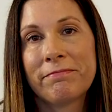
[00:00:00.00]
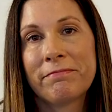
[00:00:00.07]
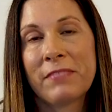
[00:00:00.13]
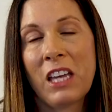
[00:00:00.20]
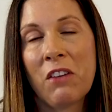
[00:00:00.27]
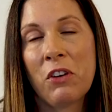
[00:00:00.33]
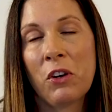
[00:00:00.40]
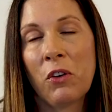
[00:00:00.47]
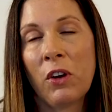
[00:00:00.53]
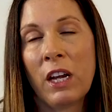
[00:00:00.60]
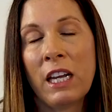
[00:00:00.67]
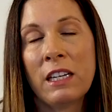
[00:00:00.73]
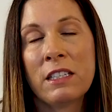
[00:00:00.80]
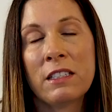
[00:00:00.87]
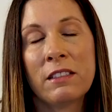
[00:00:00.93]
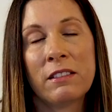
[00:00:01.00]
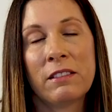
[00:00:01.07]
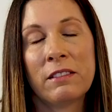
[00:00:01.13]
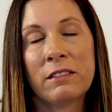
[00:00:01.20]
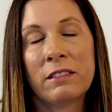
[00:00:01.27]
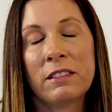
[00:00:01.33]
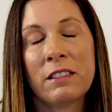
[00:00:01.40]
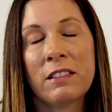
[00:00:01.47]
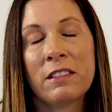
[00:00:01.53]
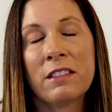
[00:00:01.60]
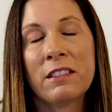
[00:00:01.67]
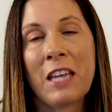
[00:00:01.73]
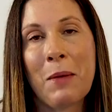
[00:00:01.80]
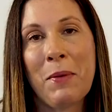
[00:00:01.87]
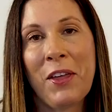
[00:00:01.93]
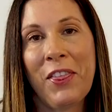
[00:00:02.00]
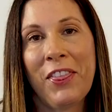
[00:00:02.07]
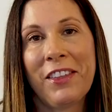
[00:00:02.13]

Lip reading: Have a great Sabbath.